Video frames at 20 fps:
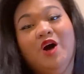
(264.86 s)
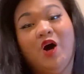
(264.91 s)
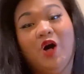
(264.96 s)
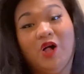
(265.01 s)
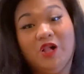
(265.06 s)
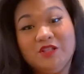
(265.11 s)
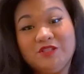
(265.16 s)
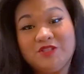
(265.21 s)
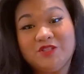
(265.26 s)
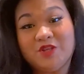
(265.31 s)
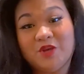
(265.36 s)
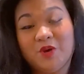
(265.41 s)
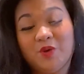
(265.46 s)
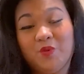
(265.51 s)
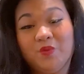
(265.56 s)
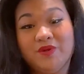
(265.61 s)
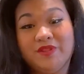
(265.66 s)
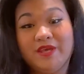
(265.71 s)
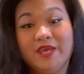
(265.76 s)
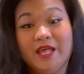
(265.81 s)
Also,
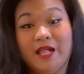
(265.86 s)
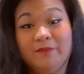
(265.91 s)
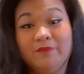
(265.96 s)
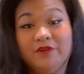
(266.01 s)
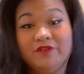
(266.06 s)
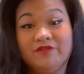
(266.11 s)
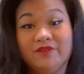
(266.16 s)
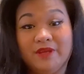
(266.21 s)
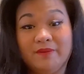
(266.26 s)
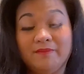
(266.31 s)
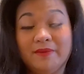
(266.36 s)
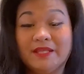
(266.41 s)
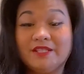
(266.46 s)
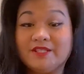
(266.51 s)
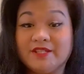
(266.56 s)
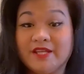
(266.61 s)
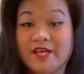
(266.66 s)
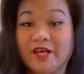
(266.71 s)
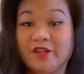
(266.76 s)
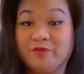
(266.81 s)
with the help of a
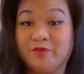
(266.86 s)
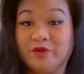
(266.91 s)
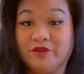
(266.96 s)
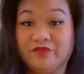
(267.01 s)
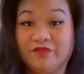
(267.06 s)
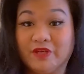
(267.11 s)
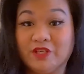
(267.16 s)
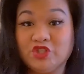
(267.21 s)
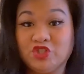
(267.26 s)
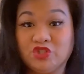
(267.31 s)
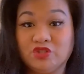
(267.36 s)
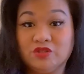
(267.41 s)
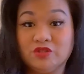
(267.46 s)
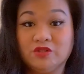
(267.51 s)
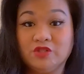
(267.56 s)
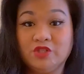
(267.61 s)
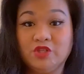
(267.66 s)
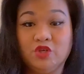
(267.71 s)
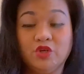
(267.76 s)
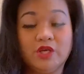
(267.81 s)
mental health
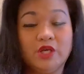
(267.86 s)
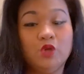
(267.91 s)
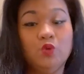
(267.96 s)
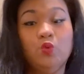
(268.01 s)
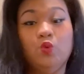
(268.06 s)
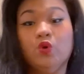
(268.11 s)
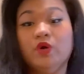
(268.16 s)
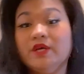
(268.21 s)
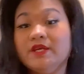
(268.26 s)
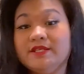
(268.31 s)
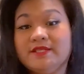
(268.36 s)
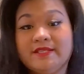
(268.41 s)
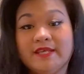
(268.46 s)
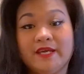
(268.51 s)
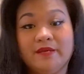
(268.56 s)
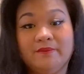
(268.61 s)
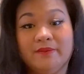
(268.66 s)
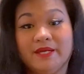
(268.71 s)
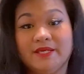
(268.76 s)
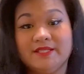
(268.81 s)
professional, you can work
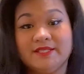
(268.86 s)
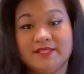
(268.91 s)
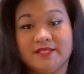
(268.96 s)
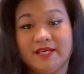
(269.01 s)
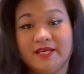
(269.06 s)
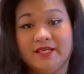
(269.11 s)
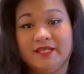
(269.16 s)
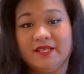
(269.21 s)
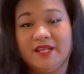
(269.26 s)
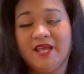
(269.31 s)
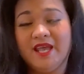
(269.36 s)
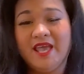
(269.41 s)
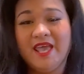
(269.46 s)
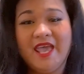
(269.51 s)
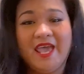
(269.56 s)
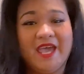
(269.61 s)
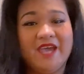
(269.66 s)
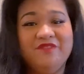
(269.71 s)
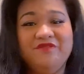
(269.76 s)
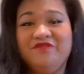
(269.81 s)
side by side
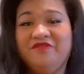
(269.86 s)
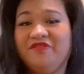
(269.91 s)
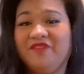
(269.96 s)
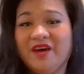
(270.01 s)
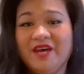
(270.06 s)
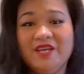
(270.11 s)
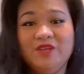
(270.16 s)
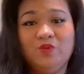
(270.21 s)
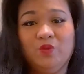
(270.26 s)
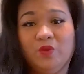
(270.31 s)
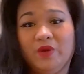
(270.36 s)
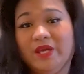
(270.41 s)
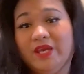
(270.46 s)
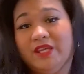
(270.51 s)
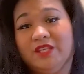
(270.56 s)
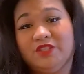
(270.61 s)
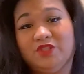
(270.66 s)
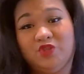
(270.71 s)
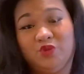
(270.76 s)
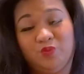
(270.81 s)
and find
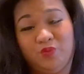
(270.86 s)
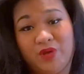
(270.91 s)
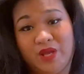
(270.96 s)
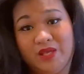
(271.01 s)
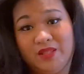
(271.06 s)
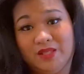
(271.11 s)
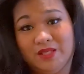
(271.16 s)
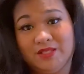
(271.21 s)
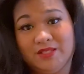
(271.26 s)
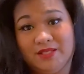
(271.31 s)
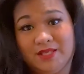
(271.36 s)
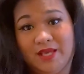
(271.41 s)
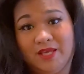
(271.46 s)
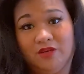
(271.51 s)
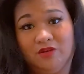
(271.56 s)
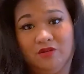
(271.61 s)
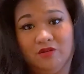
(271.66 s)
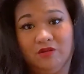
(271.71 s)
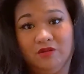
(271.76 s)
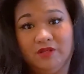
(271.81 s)
ways to break this
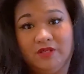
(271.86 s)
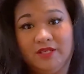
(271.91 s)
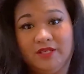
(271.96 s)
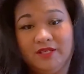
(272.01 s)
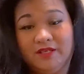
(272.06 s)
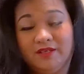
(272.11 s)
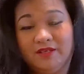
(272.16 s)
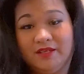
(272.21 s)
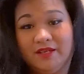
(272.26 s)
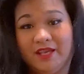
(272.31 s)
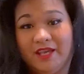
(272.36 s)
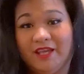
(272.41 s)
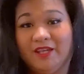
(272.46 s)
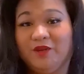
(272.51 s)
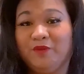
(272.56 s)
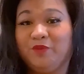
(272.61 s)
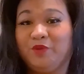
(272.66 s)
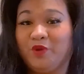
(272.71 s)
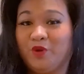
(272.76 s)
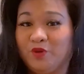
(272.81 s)
cycle and
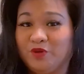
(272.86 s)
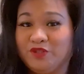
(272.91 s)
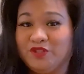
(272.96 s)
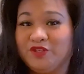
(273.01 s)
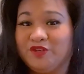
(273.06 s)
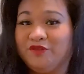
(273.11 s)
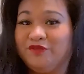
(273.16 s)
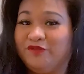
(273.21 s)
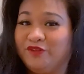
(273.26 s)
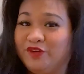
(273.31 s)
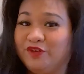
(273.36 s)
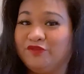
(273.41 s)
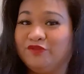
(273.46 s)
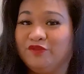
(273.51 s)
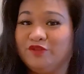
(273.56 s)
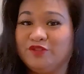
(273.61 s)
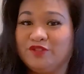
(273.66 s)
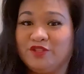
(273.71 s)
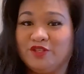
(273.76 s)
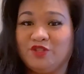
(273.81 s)
approach
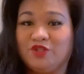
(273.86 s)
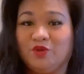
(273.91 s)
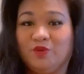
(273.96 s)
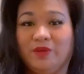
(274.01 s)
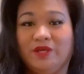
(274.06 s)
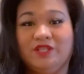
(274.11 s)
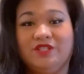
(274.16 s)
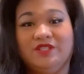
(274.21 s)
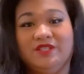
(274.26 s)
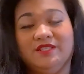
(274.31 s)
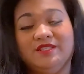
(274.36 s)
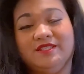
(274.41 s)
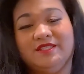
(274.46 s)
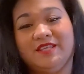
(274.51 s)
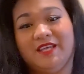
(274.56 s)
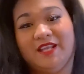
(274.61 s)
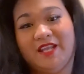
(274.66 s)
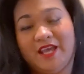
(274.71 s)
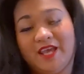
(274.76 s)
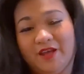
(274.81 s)
fearful situations
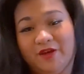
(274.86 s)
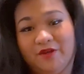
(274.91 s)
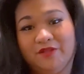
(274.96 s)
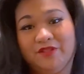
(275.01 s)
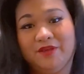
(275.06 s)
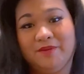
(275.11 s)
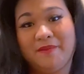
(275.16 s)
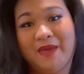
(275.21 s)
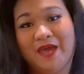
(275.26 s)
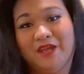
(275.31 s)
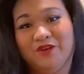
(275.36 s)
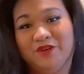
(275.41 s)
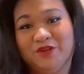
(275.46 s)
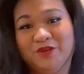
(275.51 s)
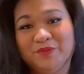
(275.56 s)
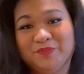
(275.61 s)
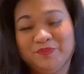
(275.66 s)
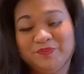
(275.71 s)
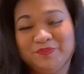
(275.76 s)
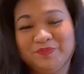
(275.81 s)
in a healthy
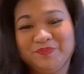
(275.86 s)
manner.